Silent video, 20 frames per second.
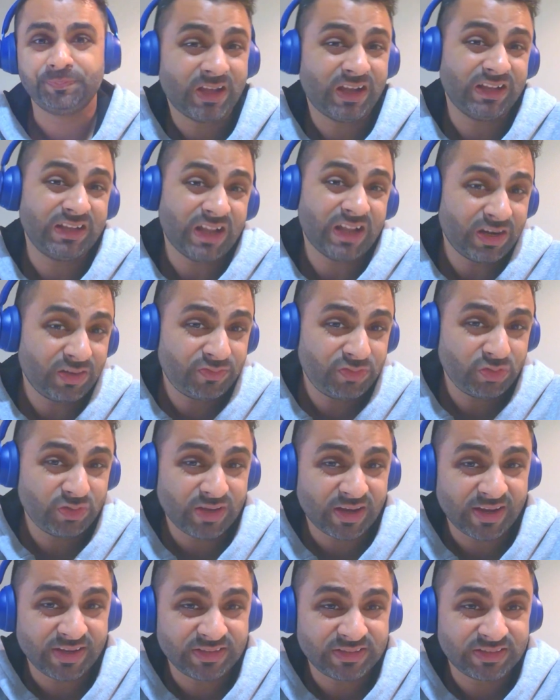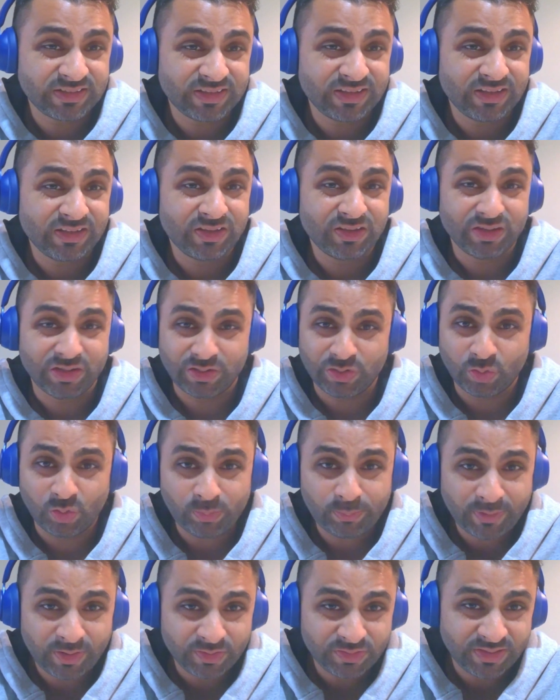A lot of you guys know
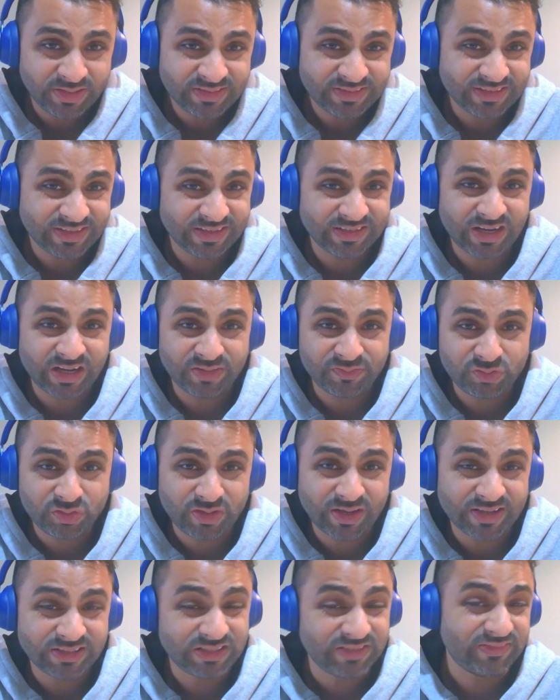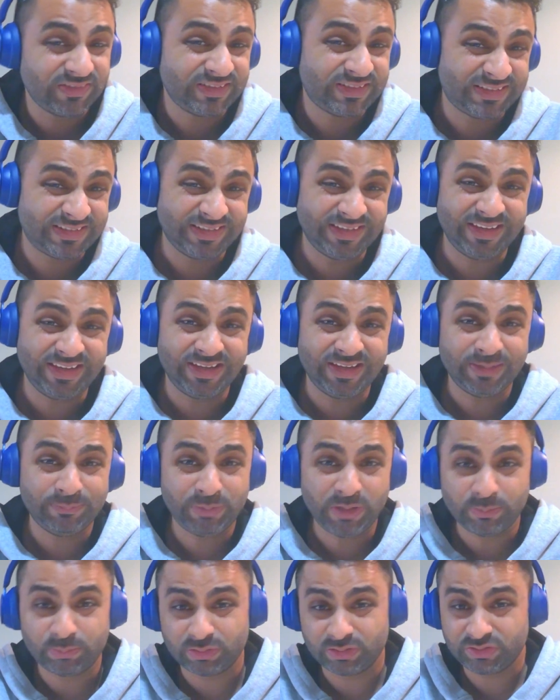about this. A lot of you guys even see
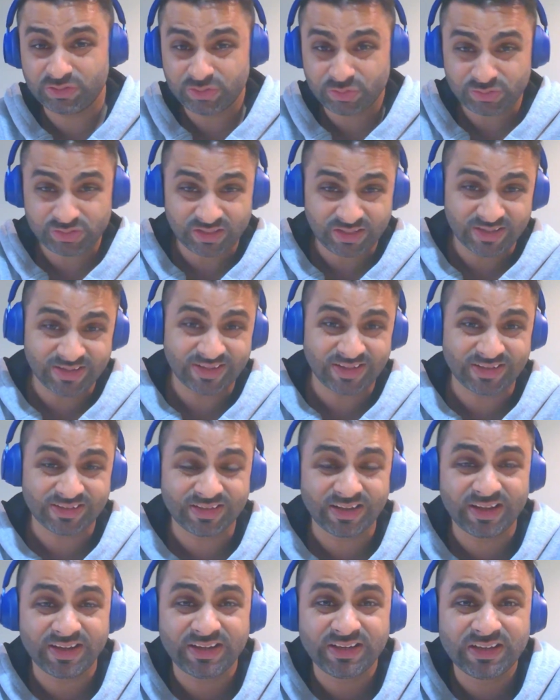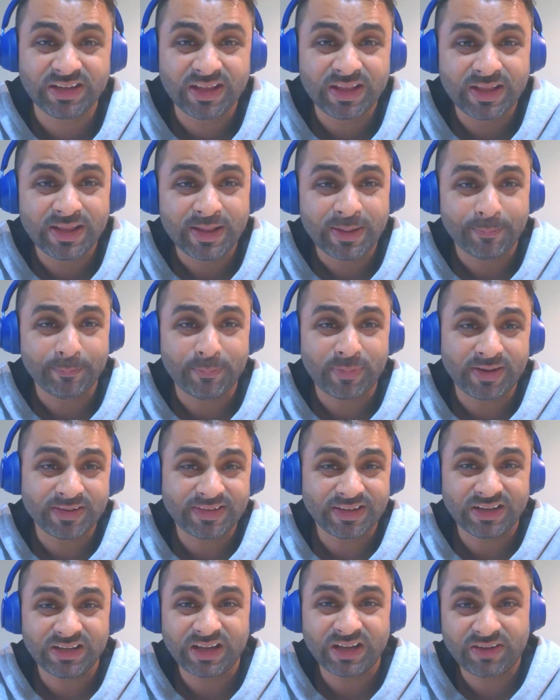people using it online, but
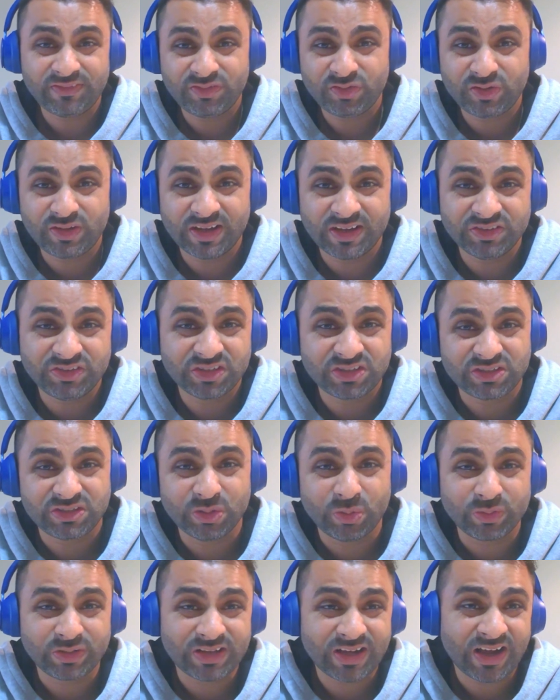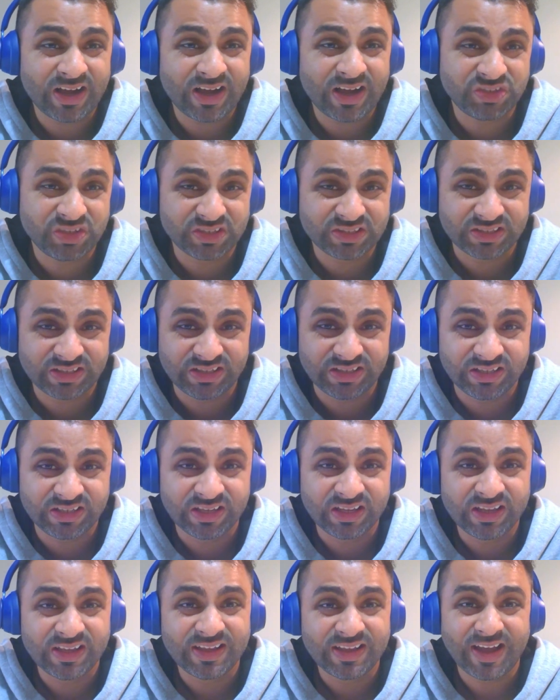a lot of you guys just don't consciously
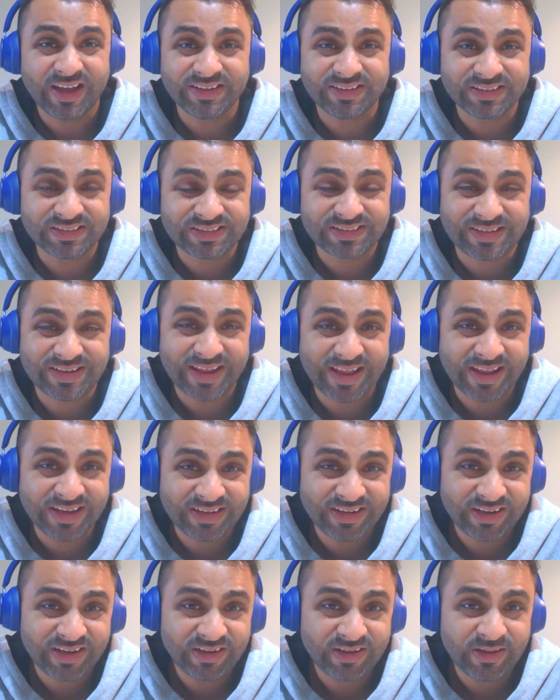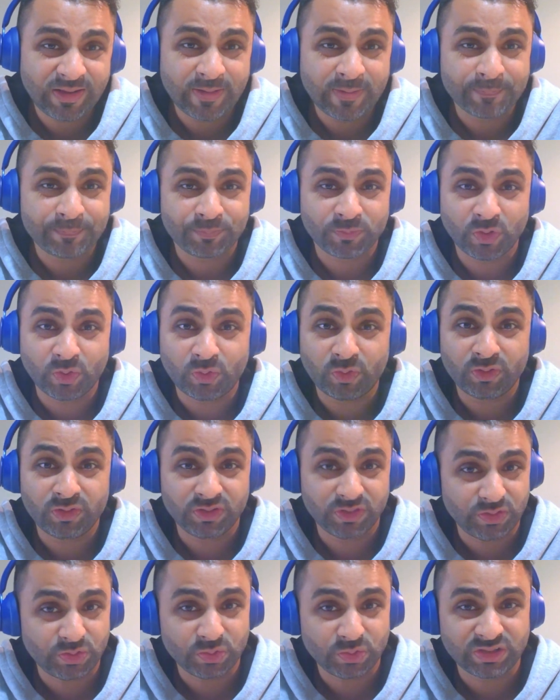understand it or
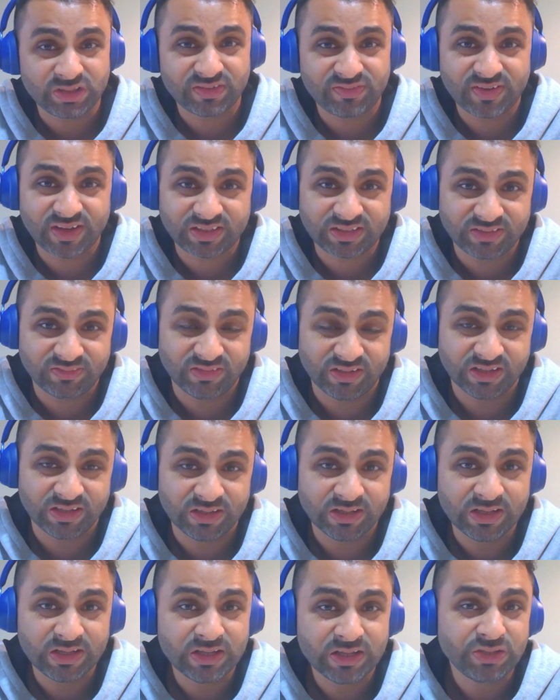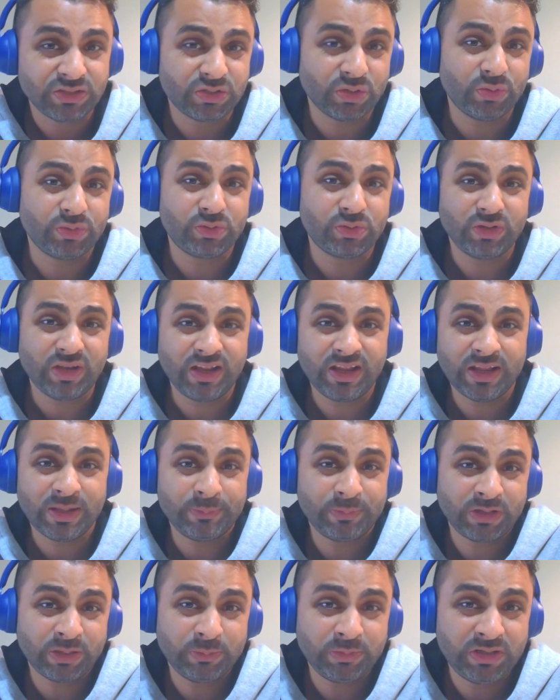use it effectively. So today I'm
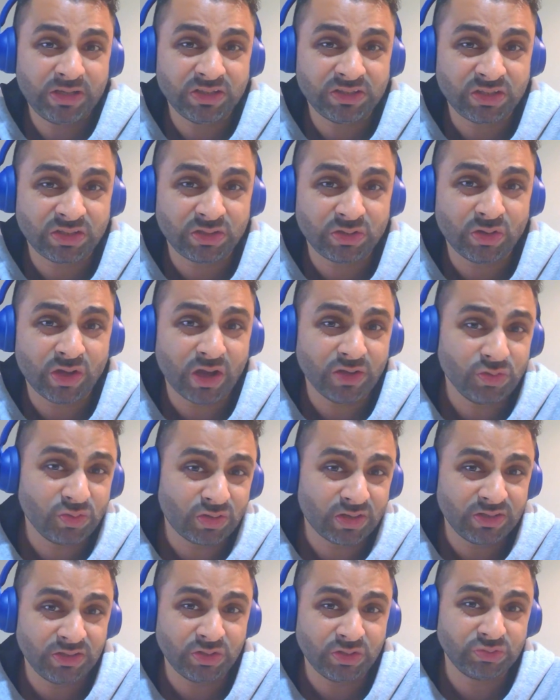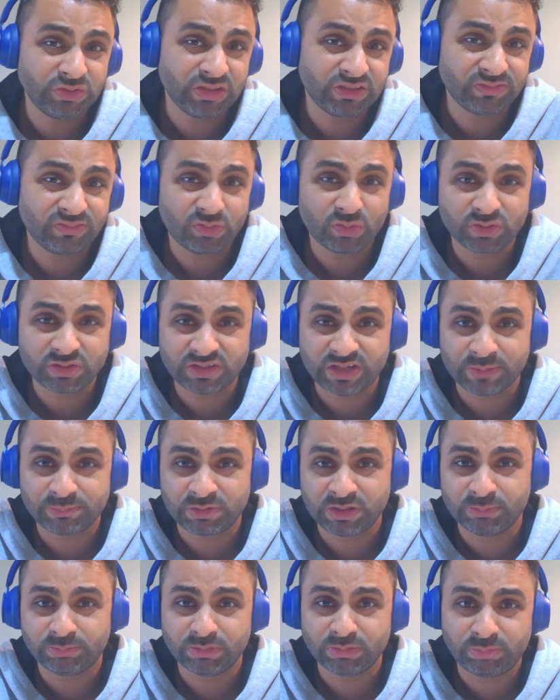going to be teaching you how you can use this 4-step
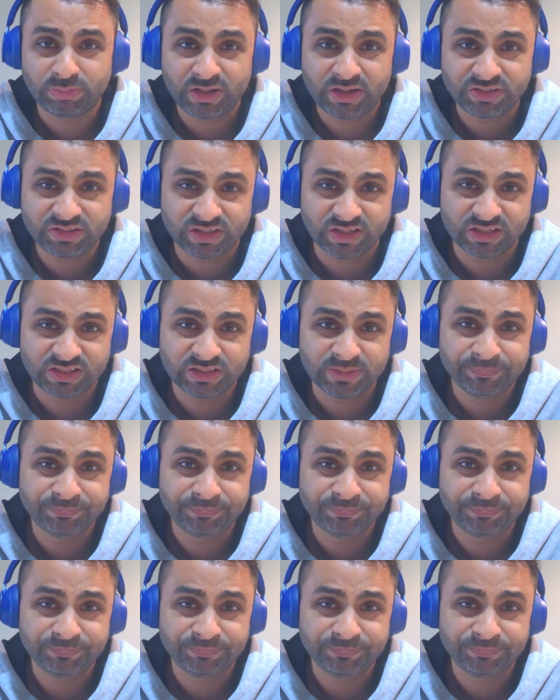simple process